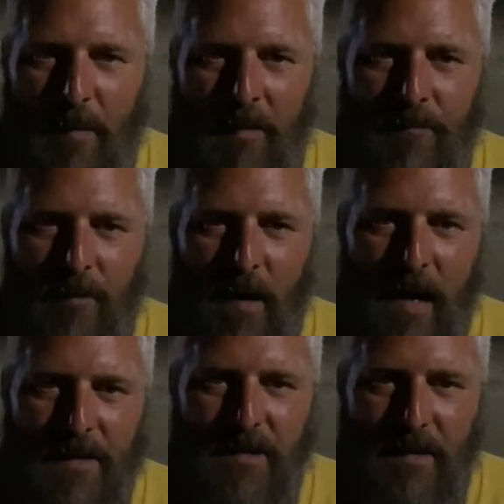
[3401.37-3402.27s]
on
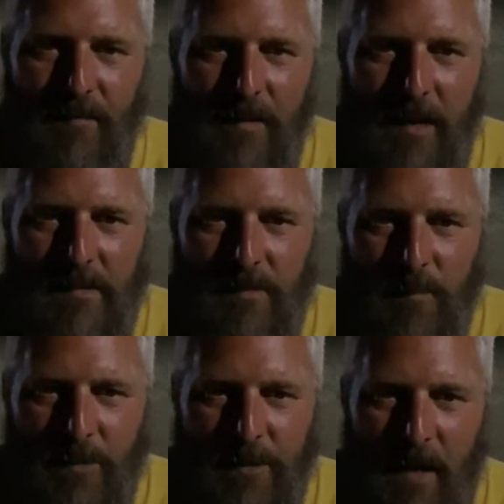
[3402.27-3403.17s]
Verizon if that's
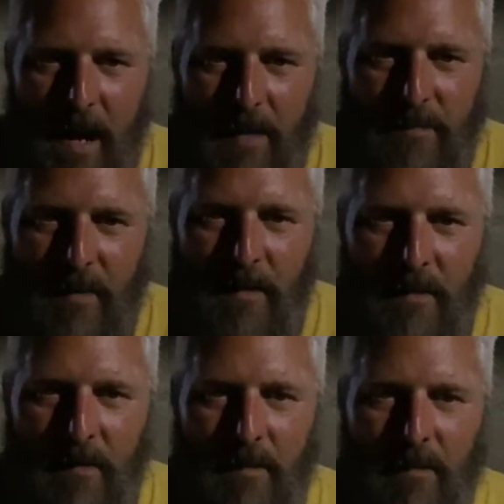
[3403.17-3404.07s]
what you're asking.
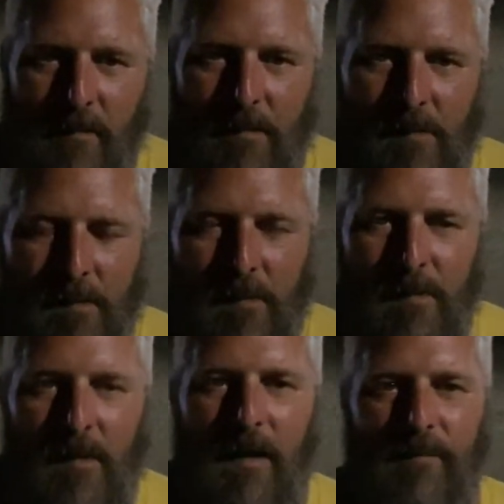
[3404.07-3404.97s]

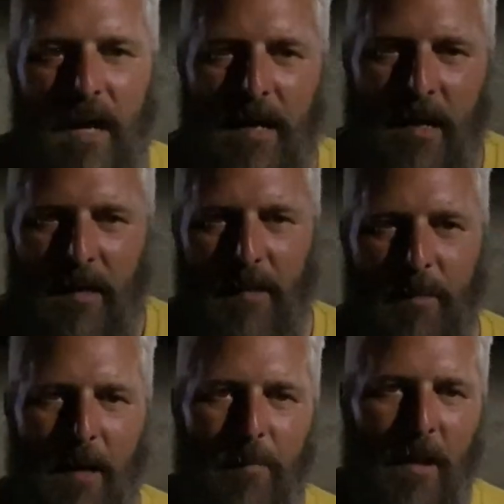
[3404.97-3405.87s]
I've got an
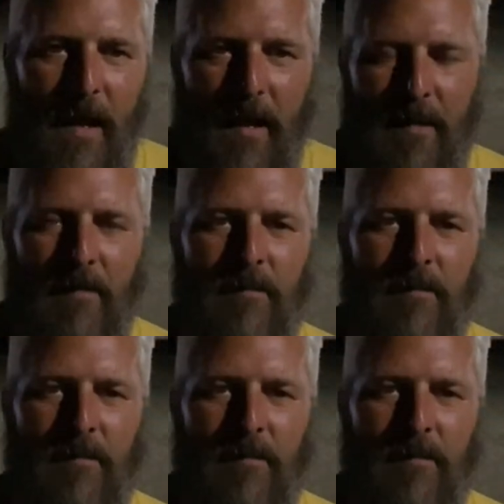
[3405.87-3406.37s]
unlimited plan.